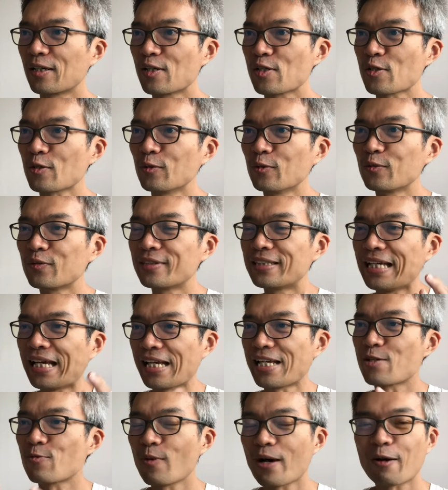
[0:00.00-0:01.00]
So
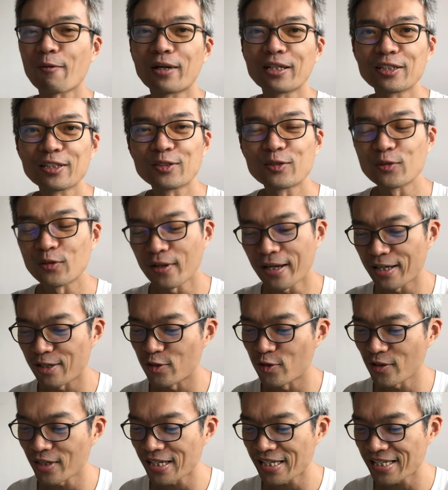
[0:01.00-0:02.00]
that is what I wanted to
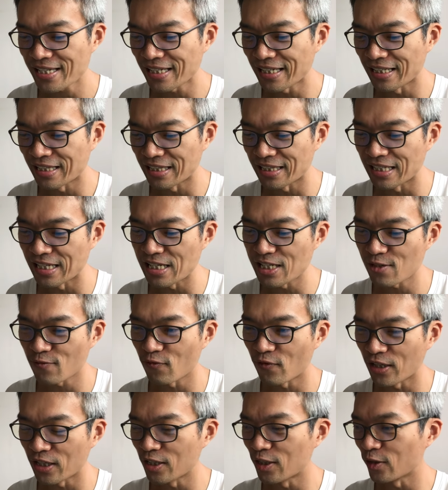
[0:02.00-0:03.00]
address in this
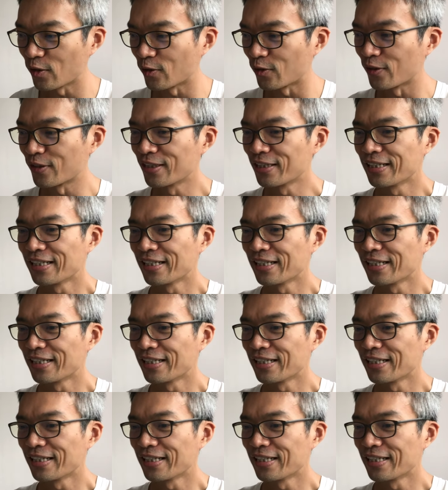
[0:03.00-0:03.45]
video.